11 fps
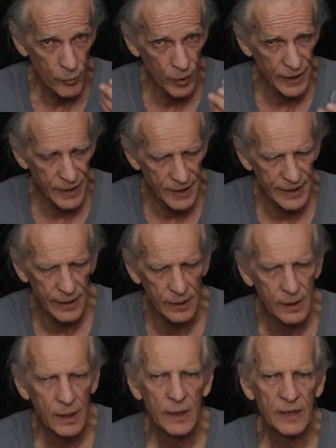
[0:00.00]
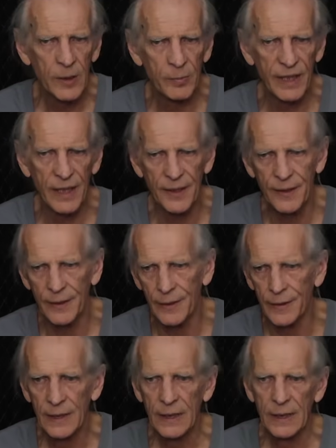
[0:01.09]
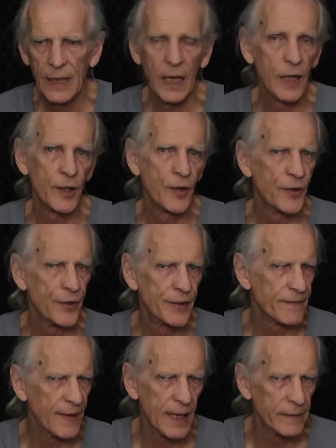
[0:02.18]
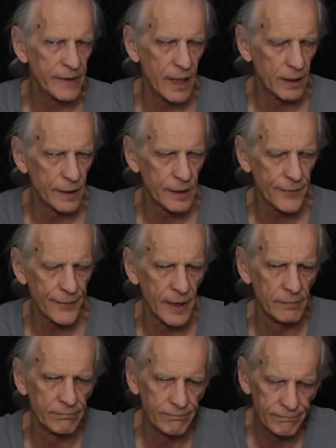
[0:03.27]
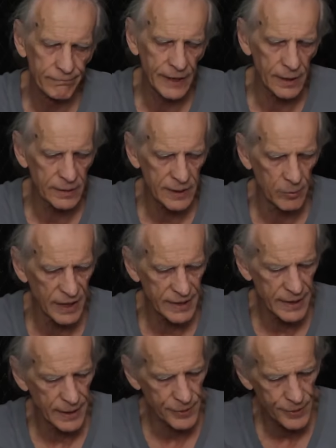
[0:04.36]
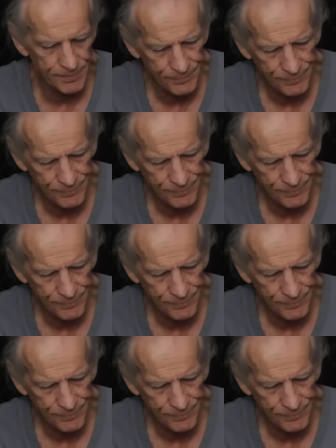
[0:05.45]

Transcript: Really good deal compared to $135 from, someplace else.